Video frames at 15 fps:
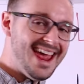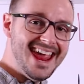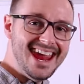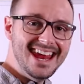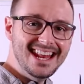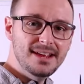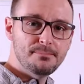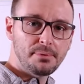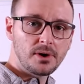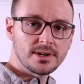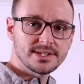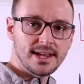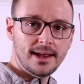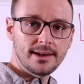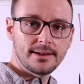
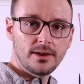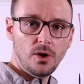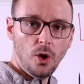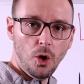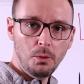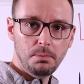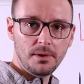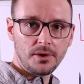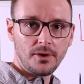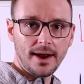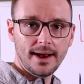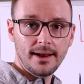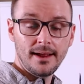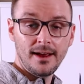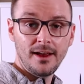80% open
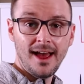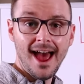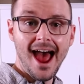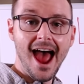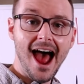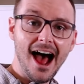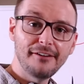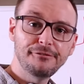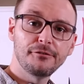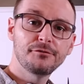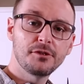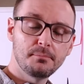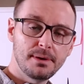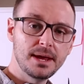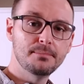rate, half of
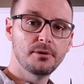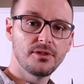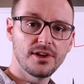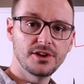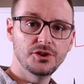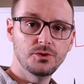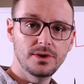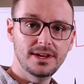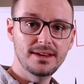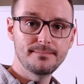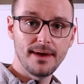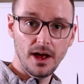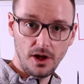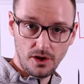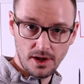the people that you
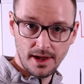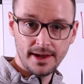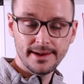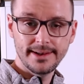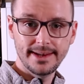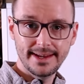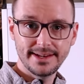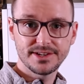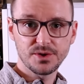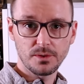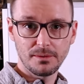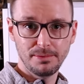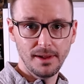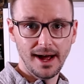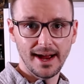email need to
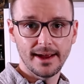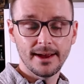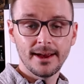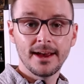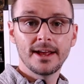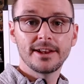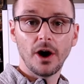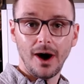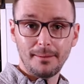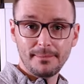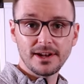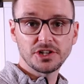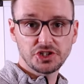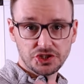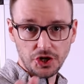reply. Now, I'm
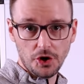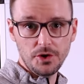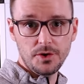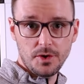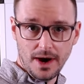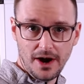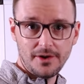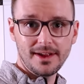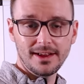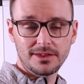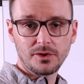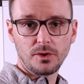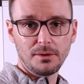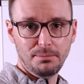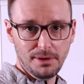going to show you how to get
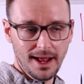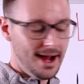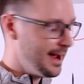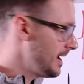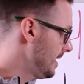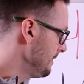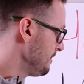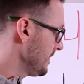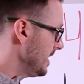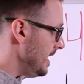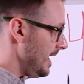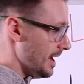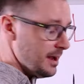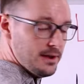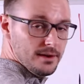the reply
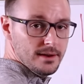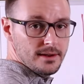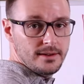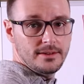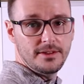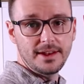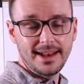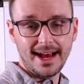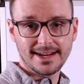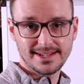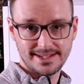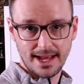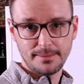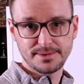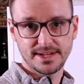in the next
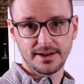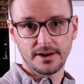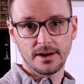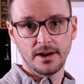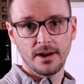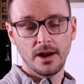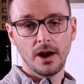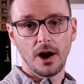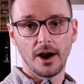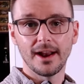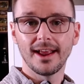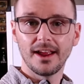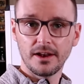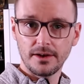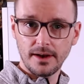steps here, all right,
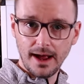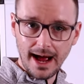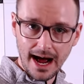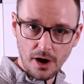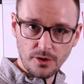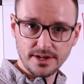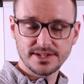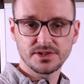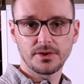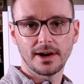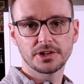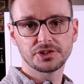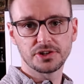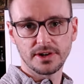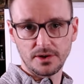and how to
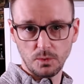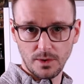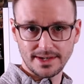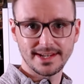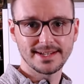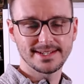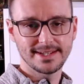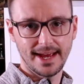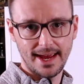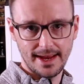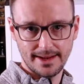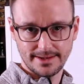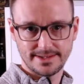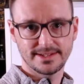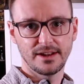structure and what to say
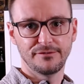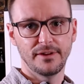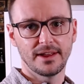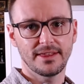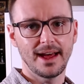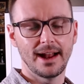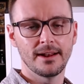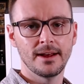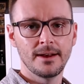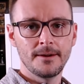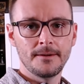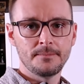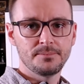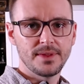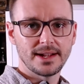and stuff like that.
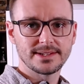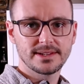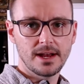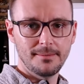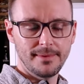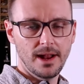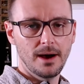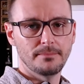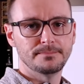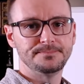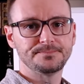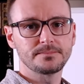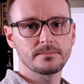That's coming up.